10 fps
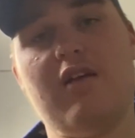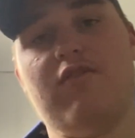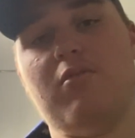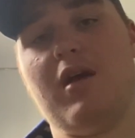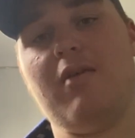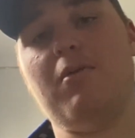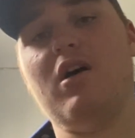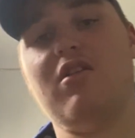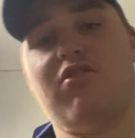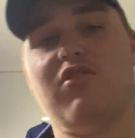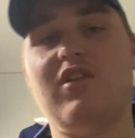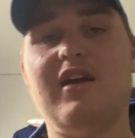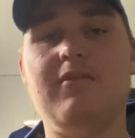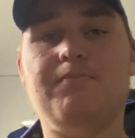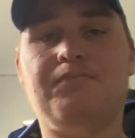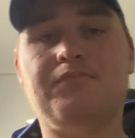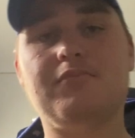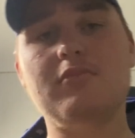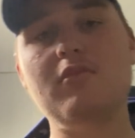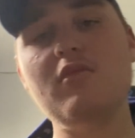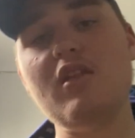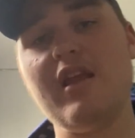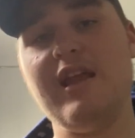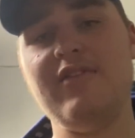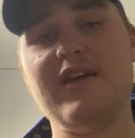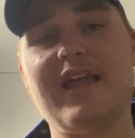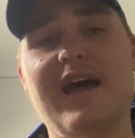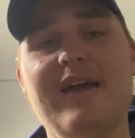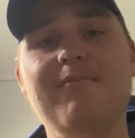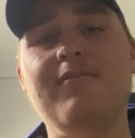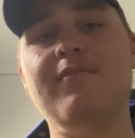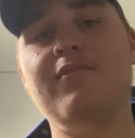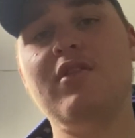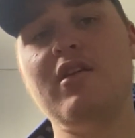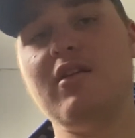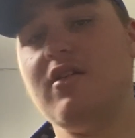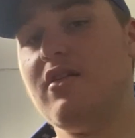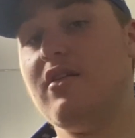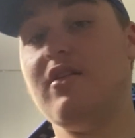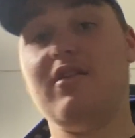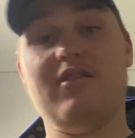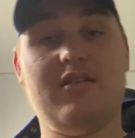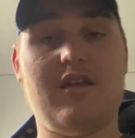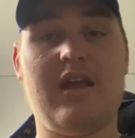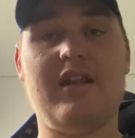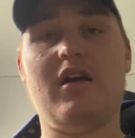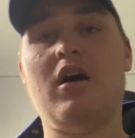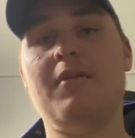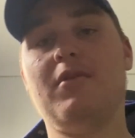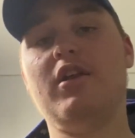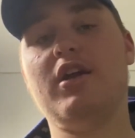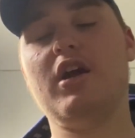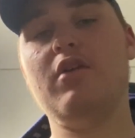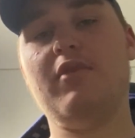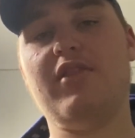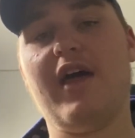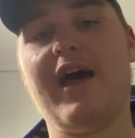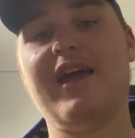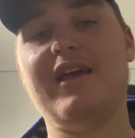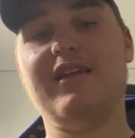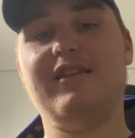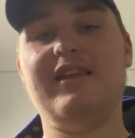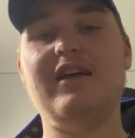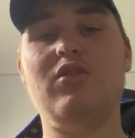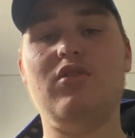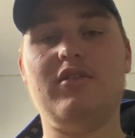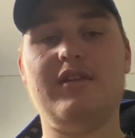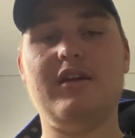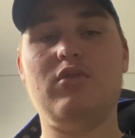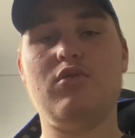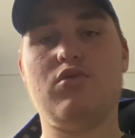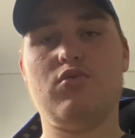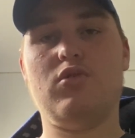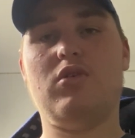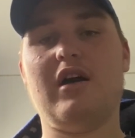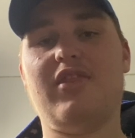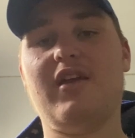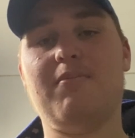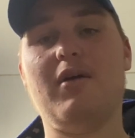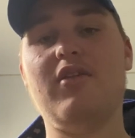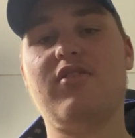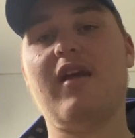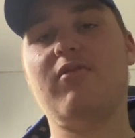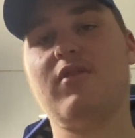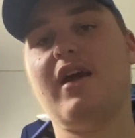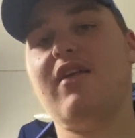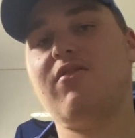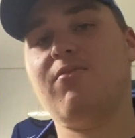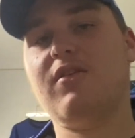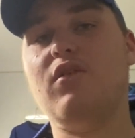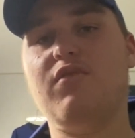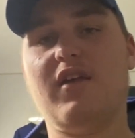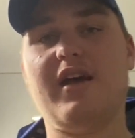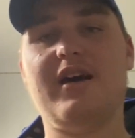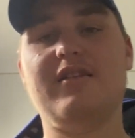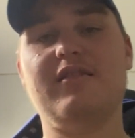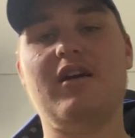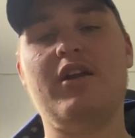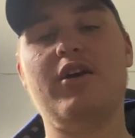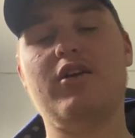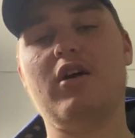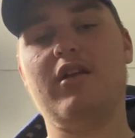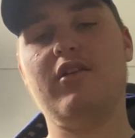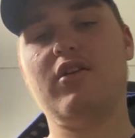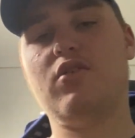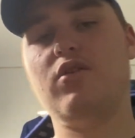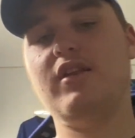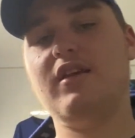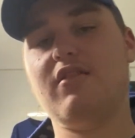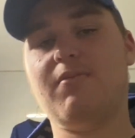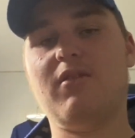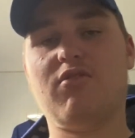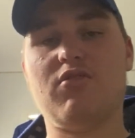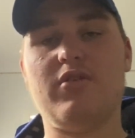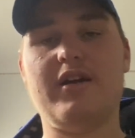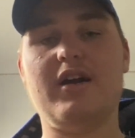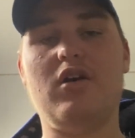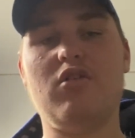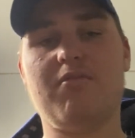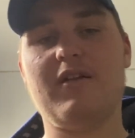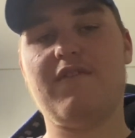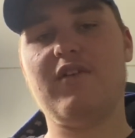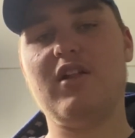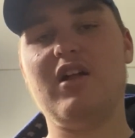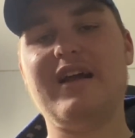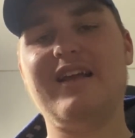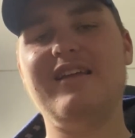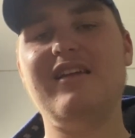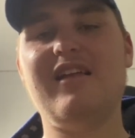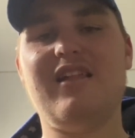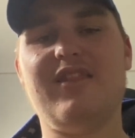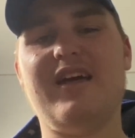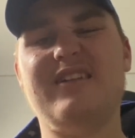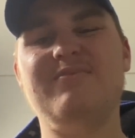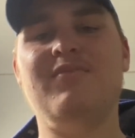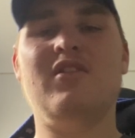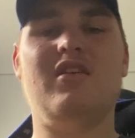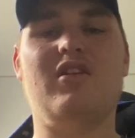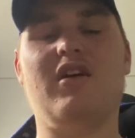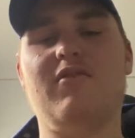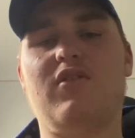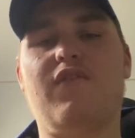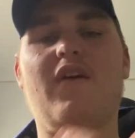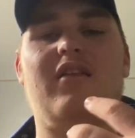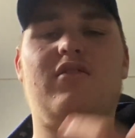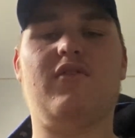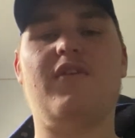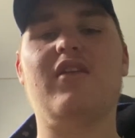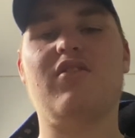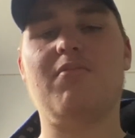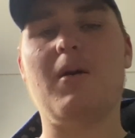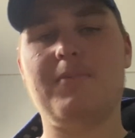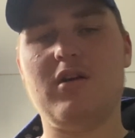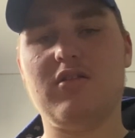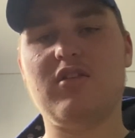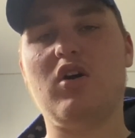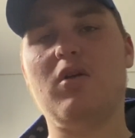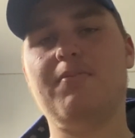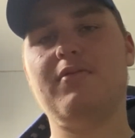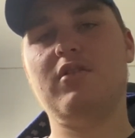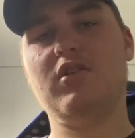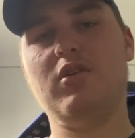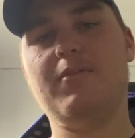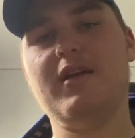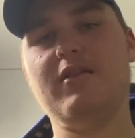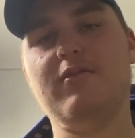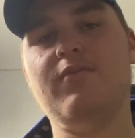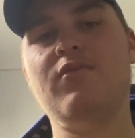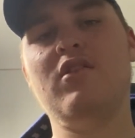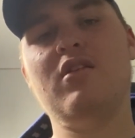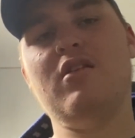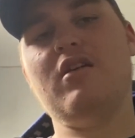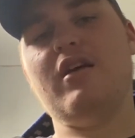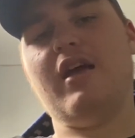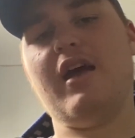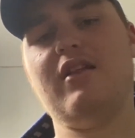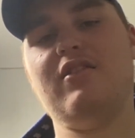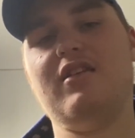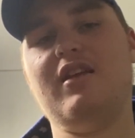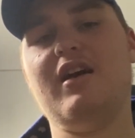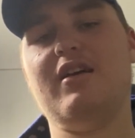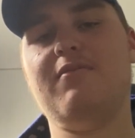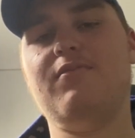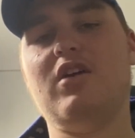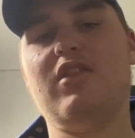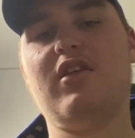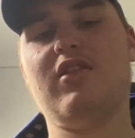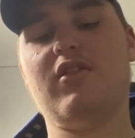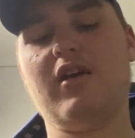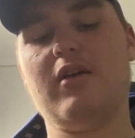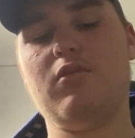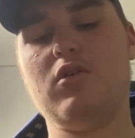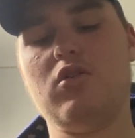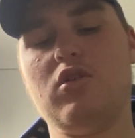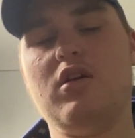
me personally in the game. And I'm going to go with a 0-0 draw. I think both teams will cancel themselves out. I know Cunha has been scoring goals, but I feel like that, defenses might be on top a little bit. And yeah, I think that they will